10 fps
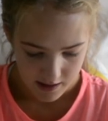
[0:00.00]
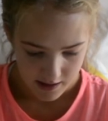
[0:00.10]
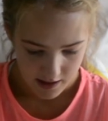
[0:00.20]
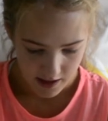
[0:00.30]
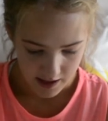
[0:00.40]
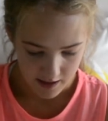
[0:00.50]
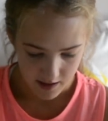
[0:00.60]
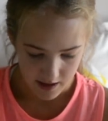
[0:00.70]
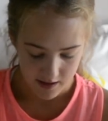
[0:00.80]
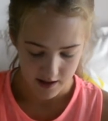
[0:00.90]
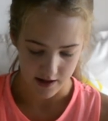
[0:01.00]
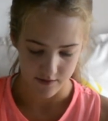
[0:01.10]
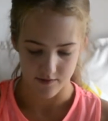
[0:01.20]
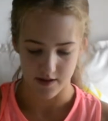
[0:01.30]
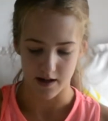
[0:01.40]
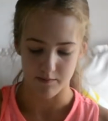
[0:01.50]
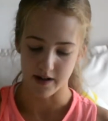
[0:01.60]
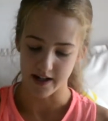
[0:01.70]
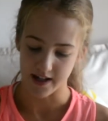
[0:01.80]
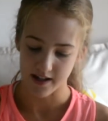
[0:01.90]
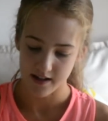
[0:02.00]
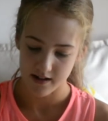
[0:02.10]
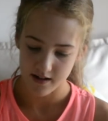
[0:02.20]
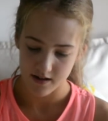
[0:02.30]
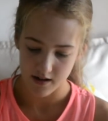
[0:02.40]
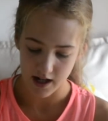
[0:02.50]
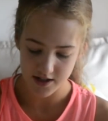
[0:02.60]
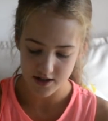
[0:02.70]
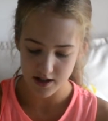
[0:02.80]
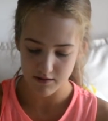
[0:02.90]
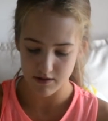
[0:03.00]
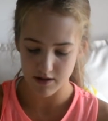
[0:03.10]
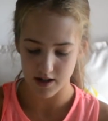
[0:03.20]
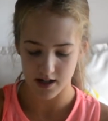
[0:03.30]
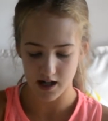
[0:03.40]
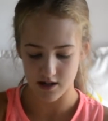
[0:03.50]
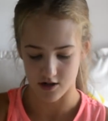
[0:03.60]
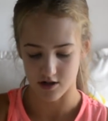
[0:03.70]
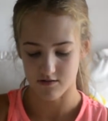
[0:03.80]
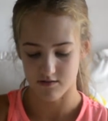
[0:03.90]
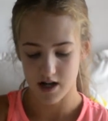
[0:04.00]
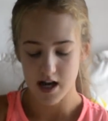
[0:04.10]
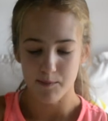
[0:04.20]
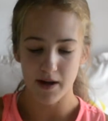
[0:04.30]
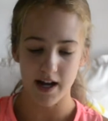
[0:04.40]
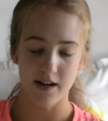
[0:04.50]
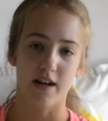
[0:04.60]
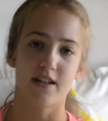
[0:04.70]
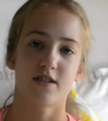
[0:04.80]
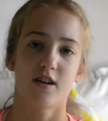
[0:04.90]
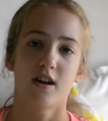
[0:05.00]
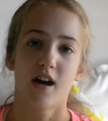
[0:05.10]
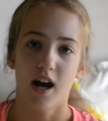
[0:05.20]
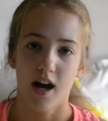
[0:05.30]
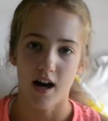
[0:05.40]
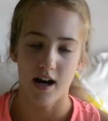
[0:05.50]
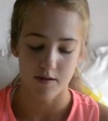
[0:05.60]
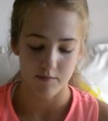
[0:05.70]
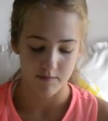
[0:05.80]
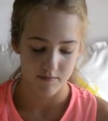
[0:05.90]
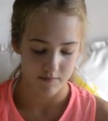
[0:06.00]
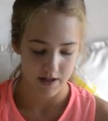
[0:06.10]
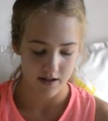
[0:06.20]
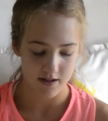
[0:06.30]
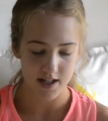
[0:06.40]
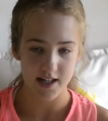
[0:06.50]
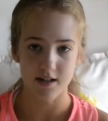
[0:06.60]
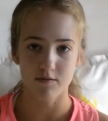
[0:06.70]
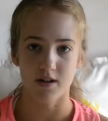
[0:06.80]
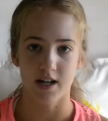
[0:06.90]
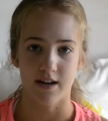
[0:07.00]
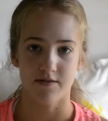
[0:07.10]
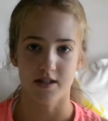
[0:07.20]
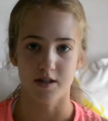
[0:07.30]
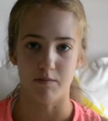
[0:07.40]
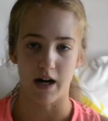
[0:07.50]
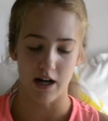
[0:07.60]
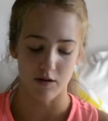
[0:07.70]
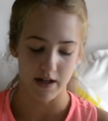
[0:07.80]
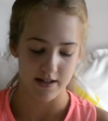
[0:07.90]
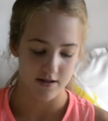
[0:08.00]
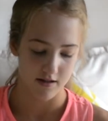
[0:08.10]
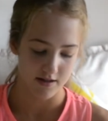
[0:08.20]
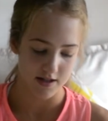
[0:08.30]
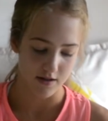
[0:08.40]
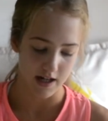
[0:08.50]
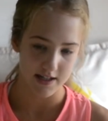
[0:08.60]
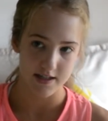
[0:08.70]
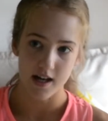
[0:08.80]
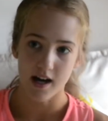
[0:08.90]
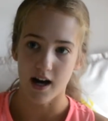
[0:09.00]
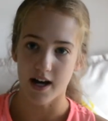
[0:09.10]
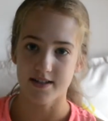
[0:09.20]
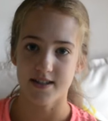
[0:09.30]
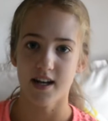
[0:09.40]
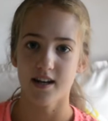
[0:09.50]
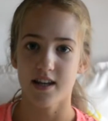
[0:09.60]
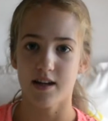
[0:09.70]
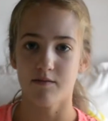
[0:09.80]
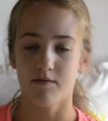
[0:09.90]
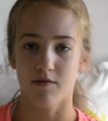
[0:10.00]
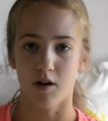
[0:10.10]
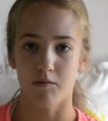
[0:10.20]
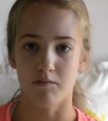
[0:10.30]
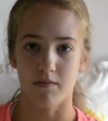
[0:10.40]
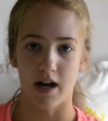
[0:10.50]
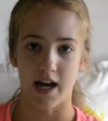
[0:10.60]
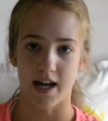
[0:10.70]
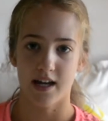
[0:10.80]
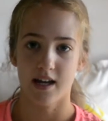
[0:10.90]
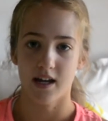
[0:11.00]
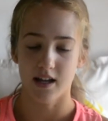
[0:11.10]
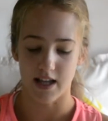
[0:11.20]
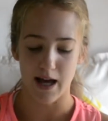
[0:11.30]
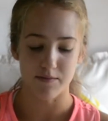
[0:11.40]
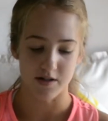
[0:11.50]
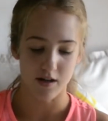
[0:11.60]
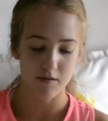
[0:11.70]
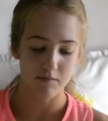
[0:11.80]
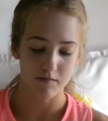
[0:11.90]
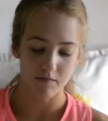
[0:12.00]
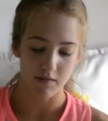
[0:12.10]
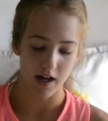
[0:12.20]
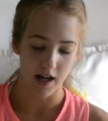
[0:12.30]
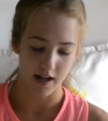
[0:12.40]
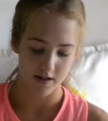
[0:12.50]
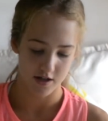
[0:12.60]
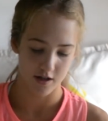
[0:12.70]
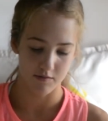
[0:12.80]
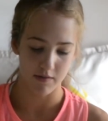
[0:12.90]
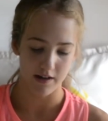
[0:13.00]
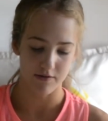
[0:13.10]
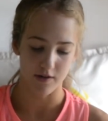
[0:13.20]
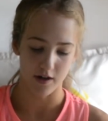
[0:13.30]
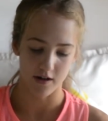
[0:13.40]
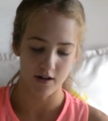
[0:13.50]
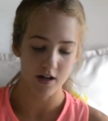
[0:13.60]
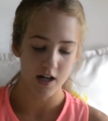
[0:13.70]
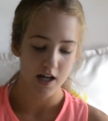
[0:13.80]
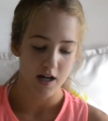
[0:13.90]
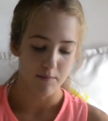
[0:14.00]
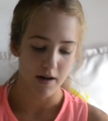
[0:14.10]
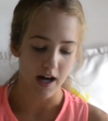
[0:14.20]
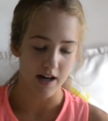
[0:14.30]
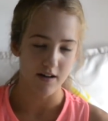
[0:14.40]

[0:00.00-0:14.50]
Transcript: Yeah, I don't have that many. Actually, well, I kind of do. But anyway, so because I didn't want to have to buy all my songs twice, I synced them from my laptop to my phone, but